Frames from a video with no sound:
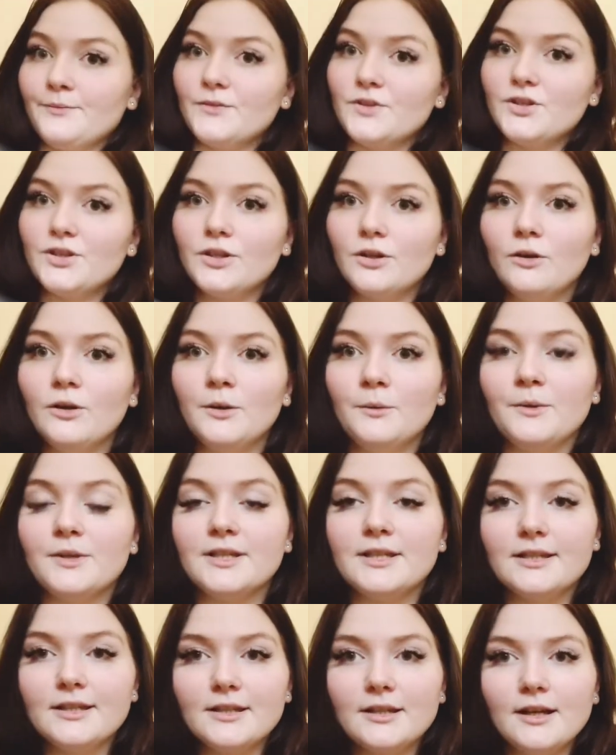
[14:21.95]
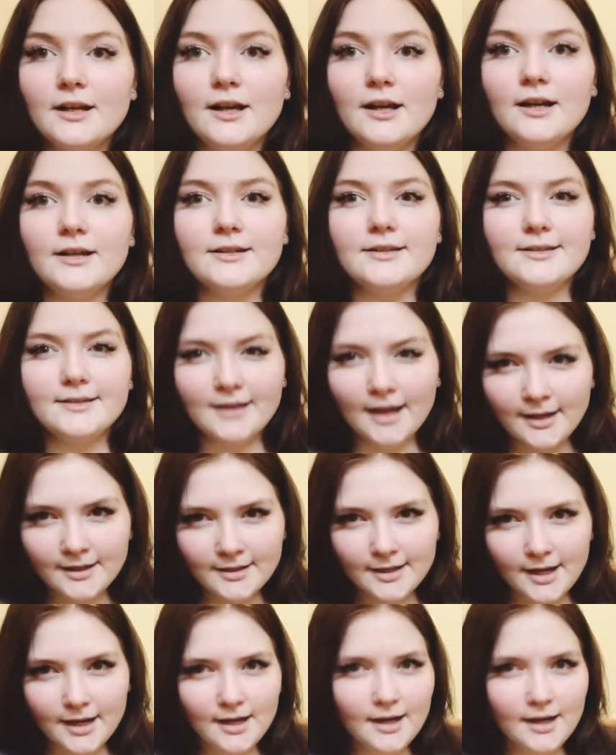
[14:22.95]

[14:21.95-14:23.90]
So it was a Sunday